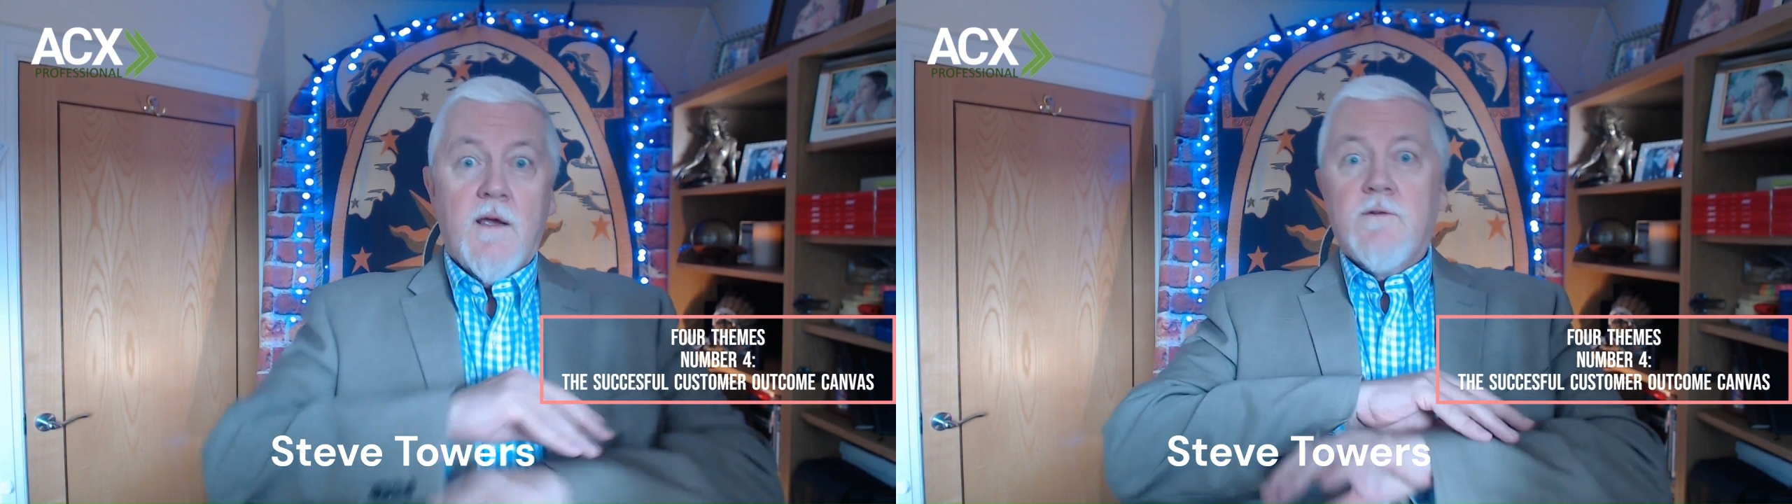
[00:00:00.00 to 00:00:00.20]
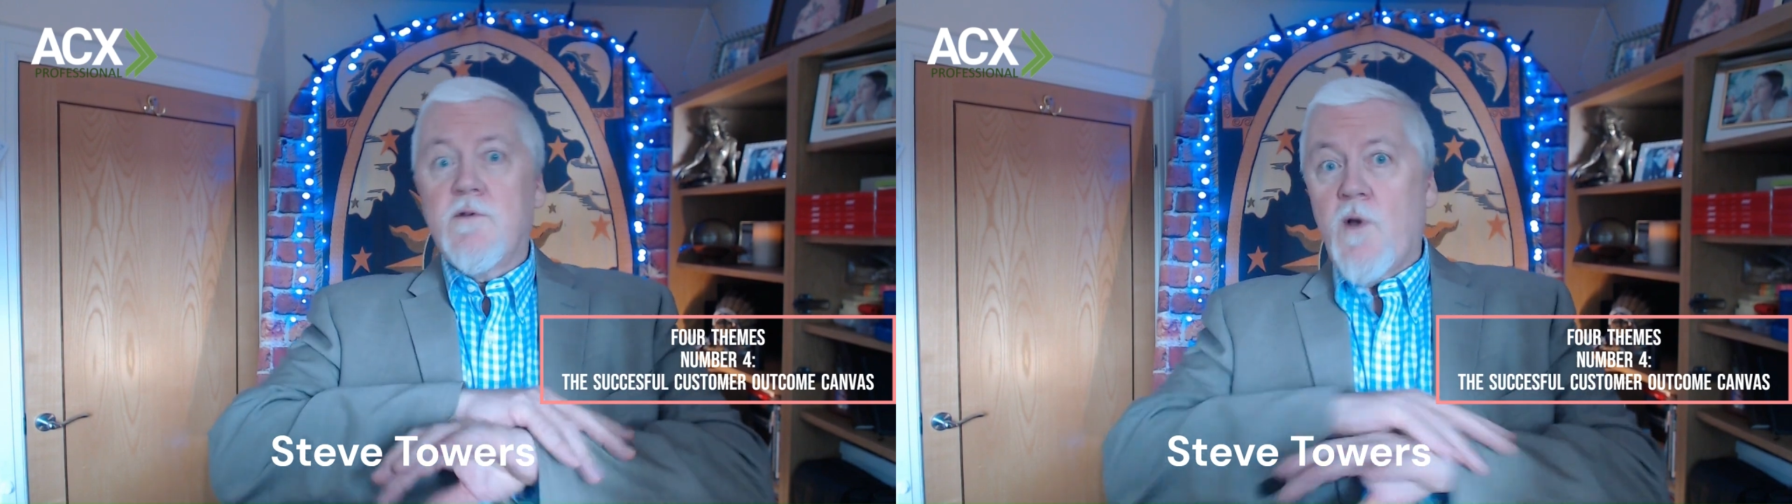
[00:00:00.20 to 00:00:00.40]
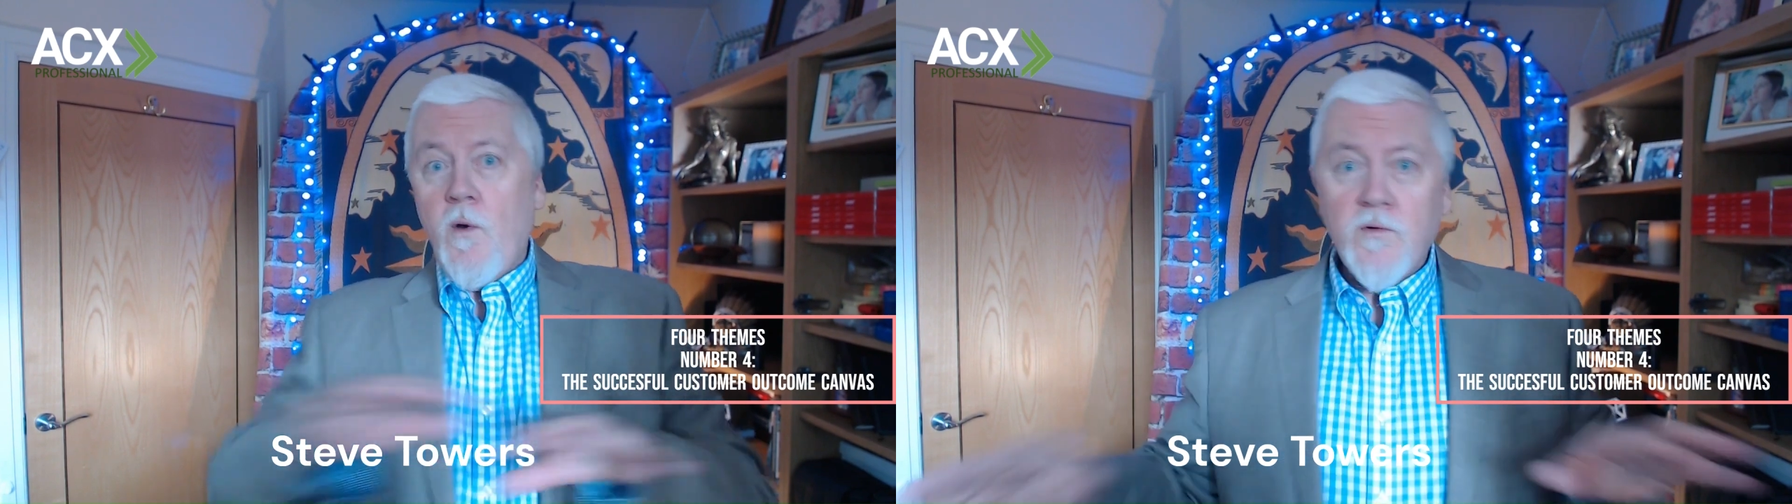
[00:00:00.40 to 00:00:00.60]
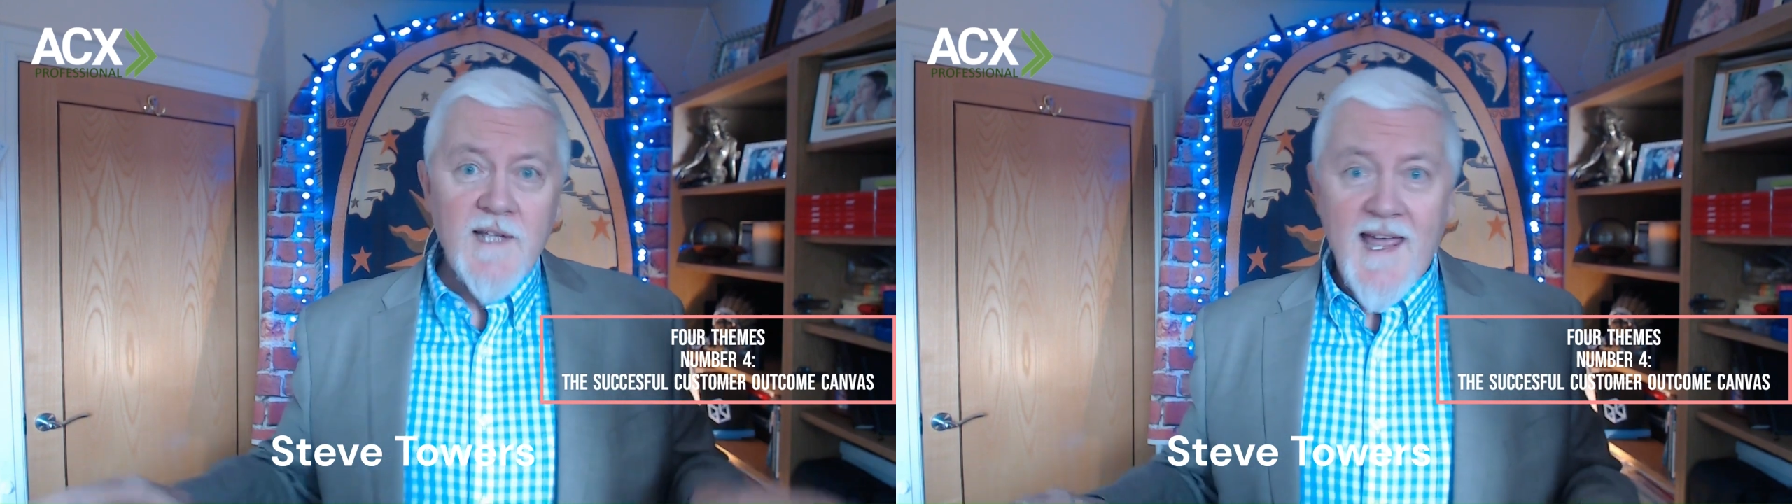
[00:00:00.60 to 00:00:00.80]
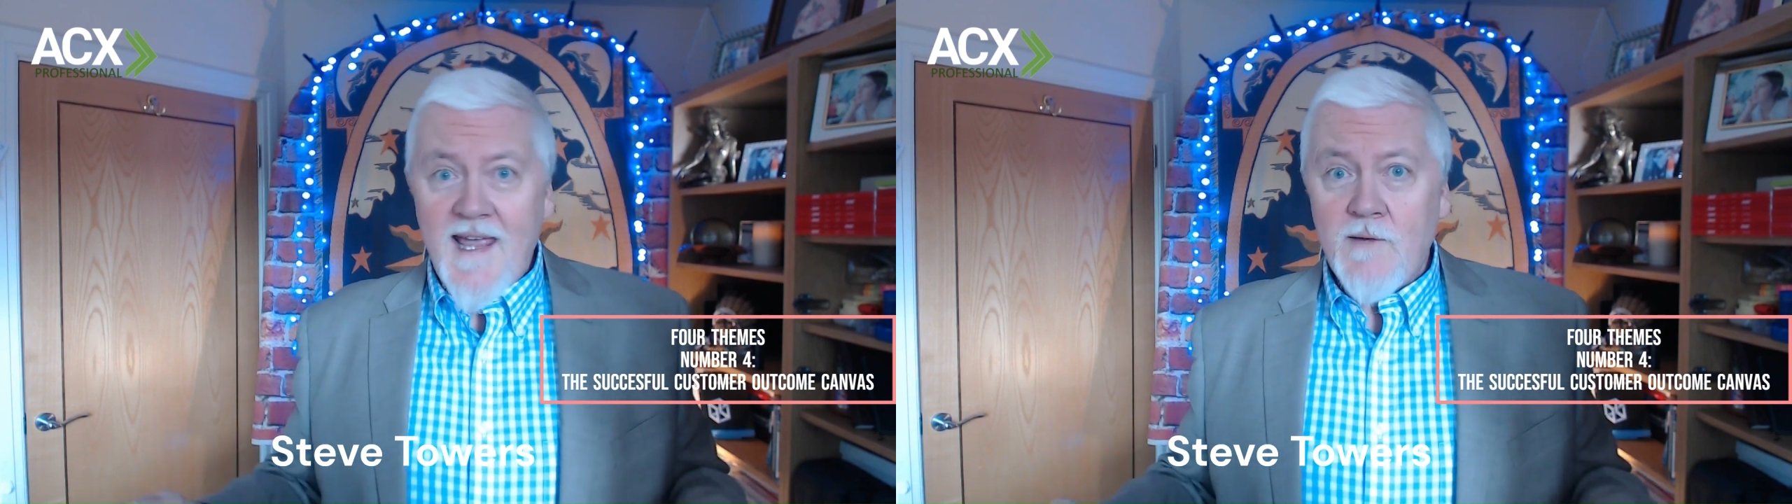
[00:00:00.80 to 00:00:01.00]
Through the whole
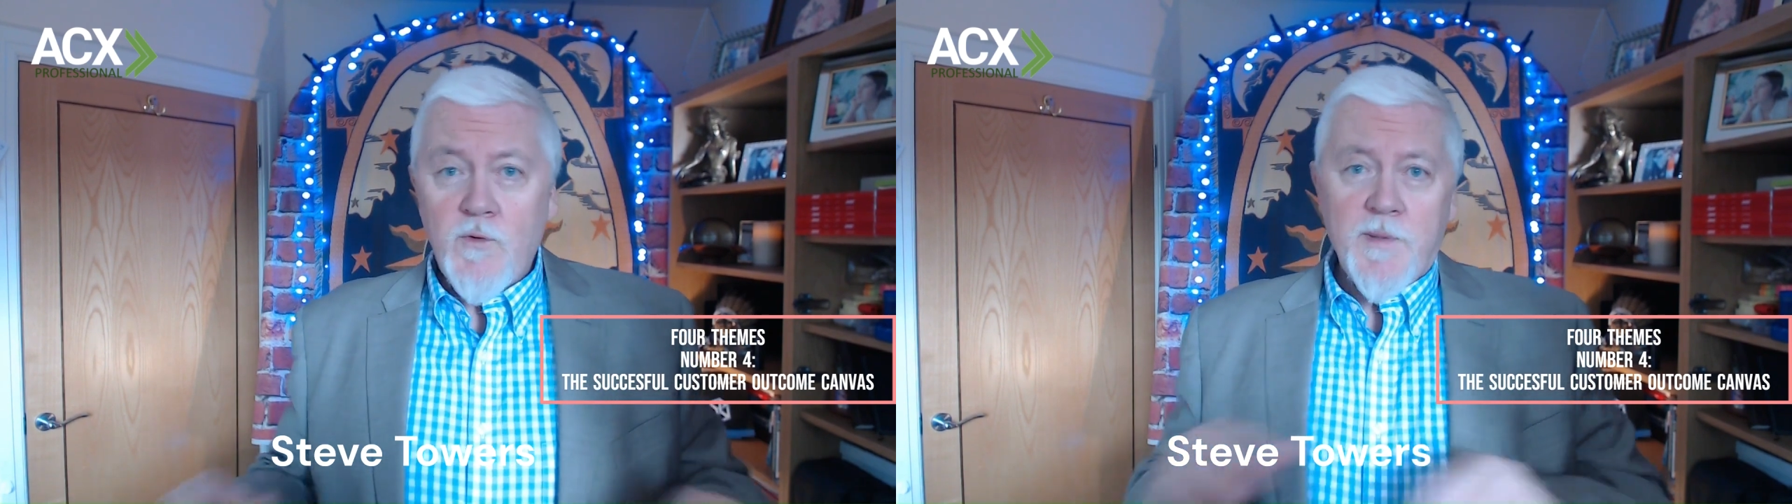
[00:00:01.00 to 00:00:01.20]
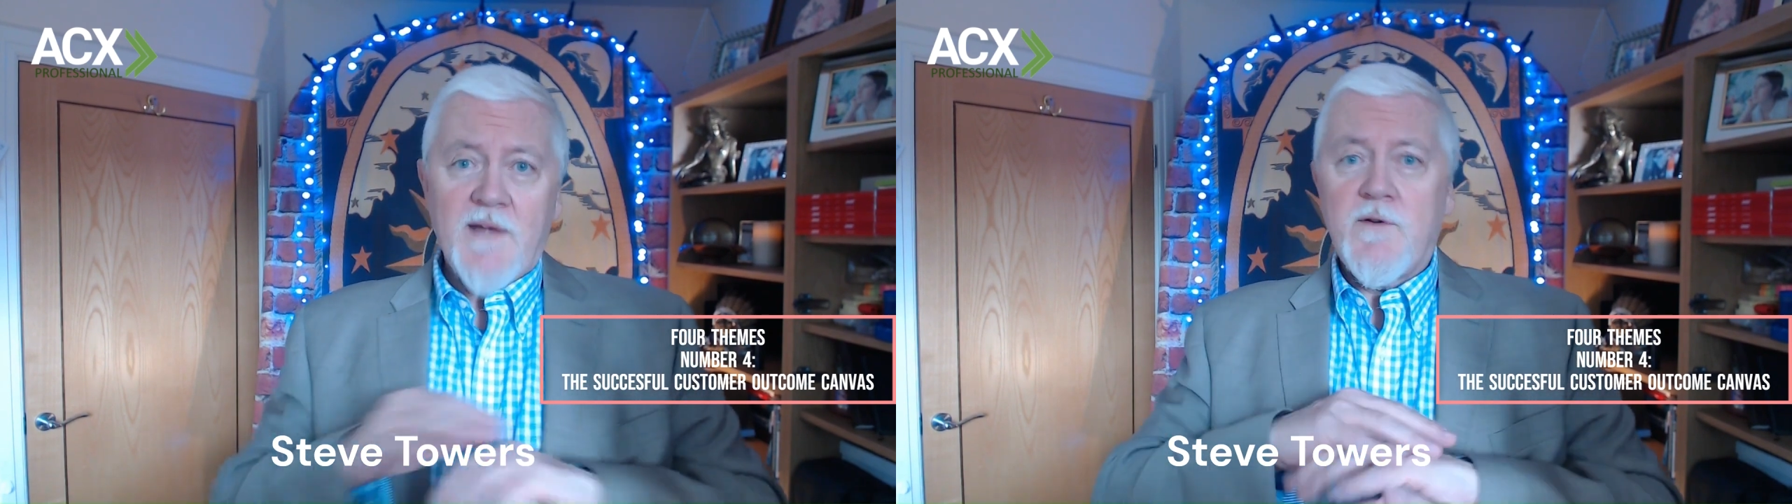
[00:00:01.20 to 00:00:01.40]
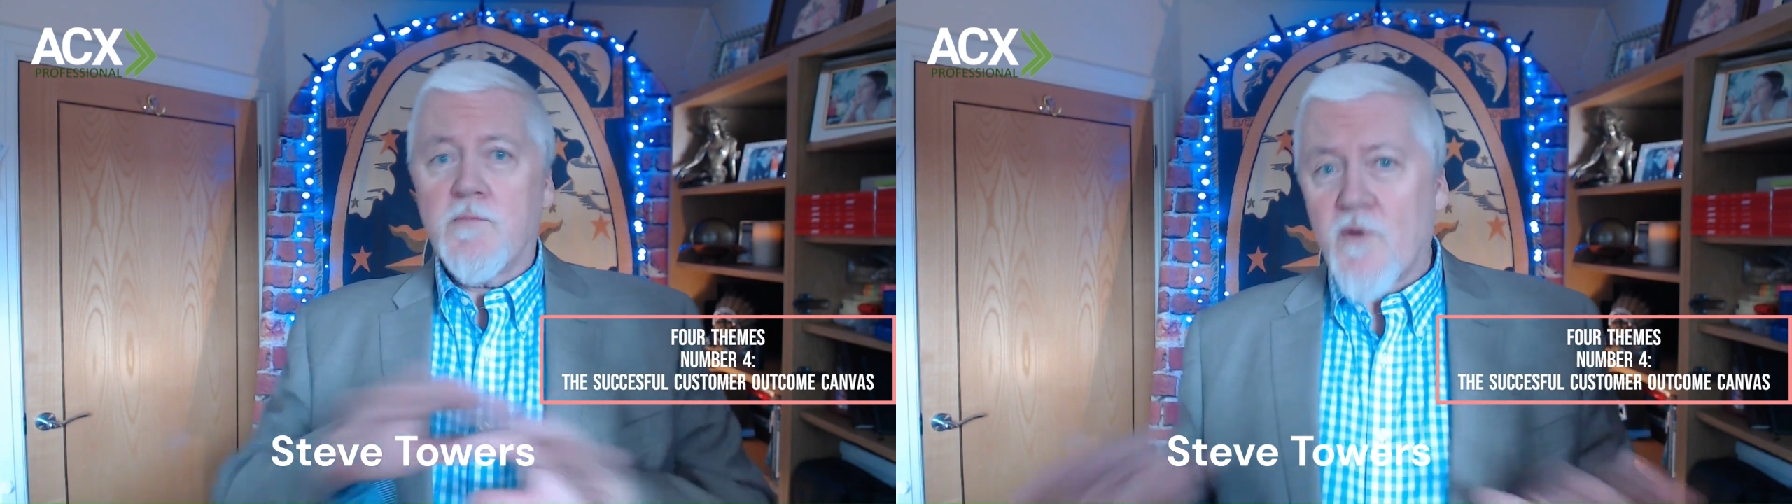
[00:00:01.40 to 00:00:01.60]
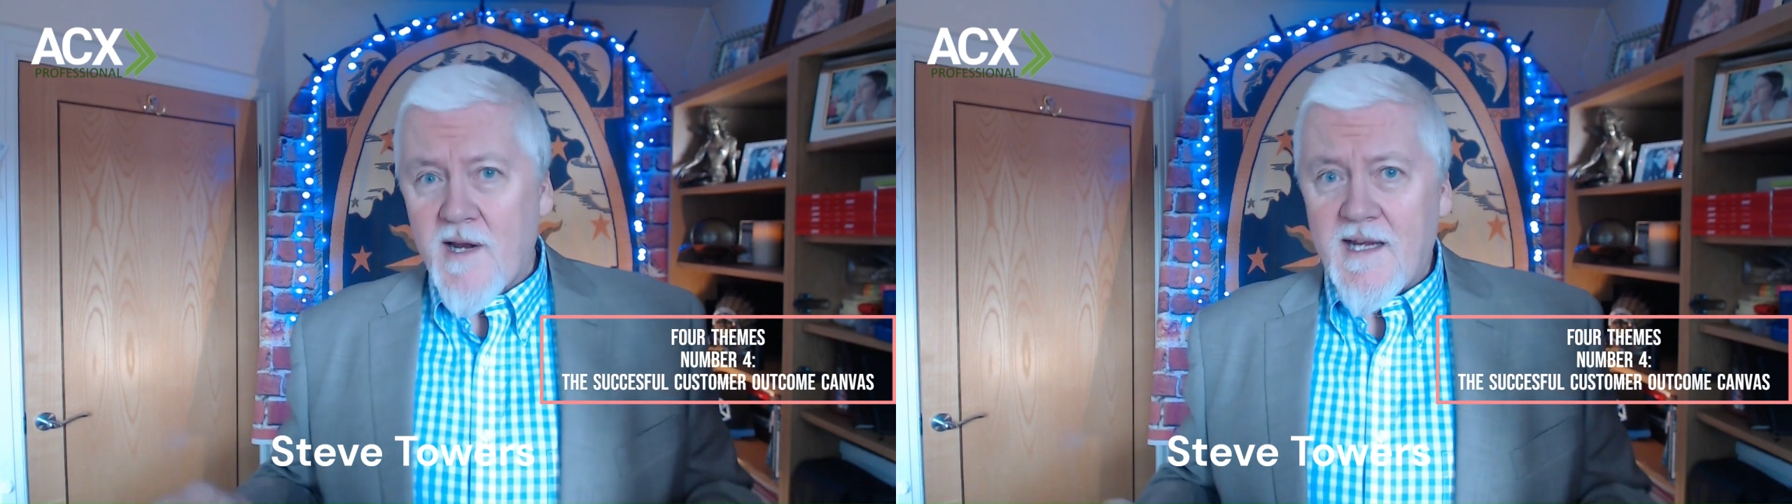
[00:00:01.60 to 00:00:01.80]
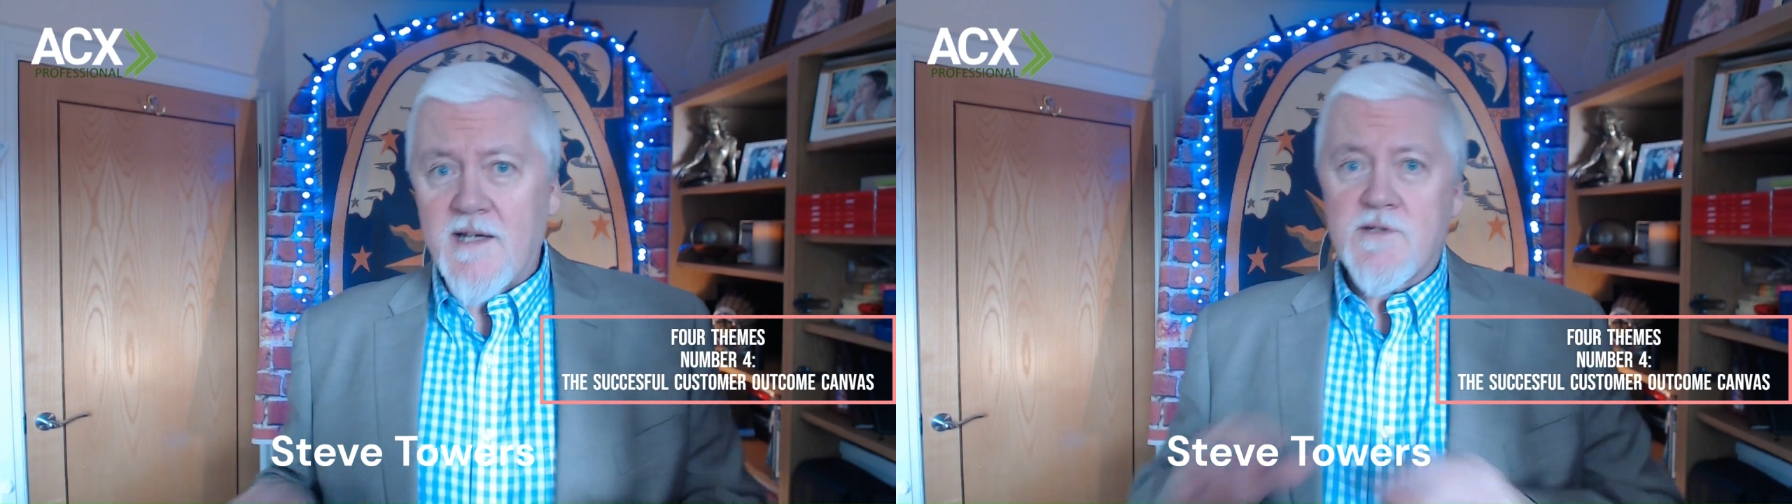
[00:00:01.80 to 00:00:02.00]
day, we'll be having
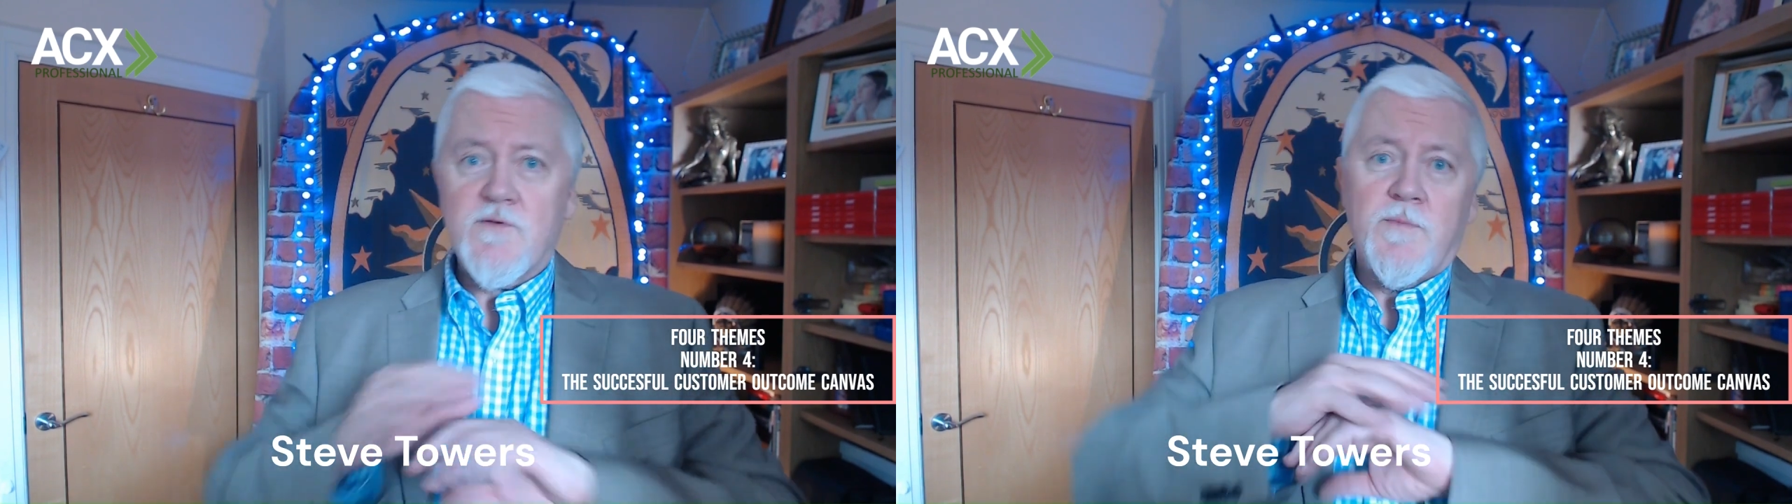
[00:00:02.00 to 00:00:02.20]
breaks,